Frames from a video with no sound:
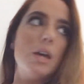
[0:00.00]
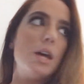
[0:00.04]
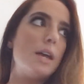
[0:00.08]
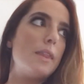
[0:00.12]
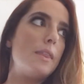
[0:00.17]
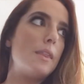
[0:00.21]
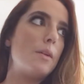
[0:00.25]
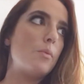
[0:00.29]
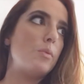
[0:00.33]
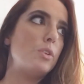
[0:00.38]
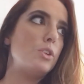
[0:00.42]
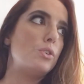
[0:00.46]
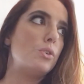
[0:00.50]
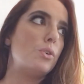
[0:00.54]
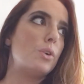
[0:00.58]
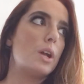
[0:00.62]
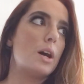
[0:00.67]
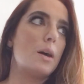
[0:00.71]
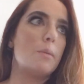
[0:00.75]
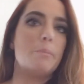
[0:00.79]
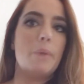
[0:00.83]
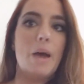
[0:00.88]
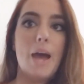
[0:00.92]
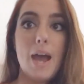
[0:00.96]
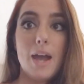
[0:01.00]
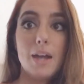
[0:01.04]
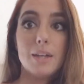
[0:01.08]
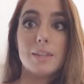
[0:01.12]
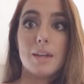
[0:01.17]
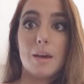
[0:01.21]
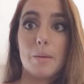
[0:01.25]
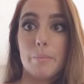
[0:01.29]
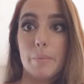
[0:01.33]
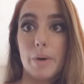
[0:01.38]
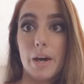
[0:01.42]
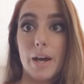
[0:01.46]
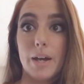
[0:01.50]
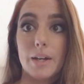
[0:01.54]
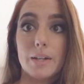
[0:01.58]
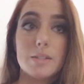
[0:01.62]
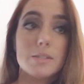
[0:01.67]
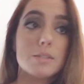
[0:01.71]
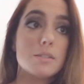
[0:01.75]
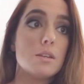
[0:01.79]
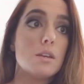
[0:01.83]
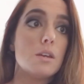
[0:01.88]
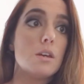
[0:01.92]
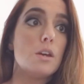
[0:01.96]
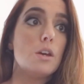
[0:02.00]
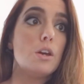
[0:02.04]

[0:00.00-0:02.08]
And then when you go to unpack that box,